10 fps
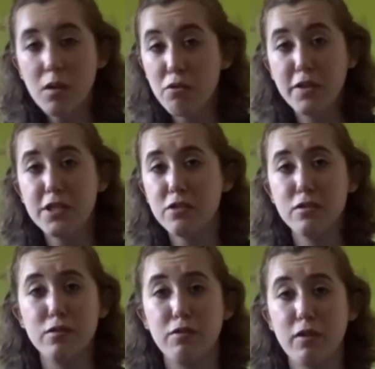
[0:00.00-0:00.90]

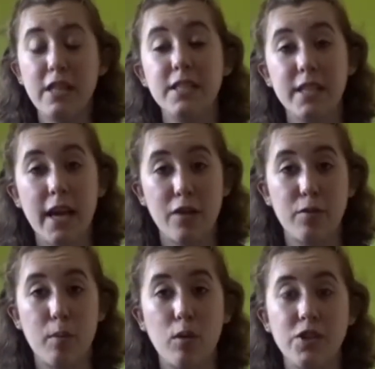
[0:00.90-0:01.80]
physical forensic
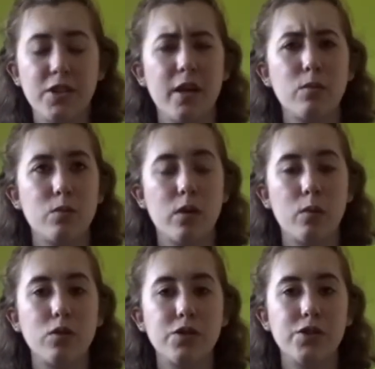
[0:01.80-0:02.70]
anthropology. That was what
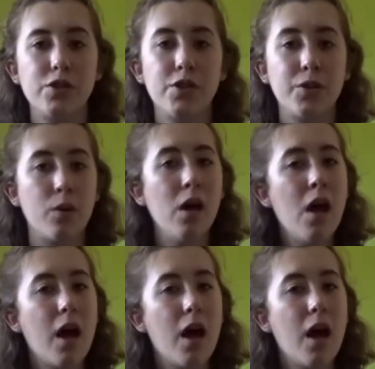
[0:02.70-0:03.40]
I wanted to do.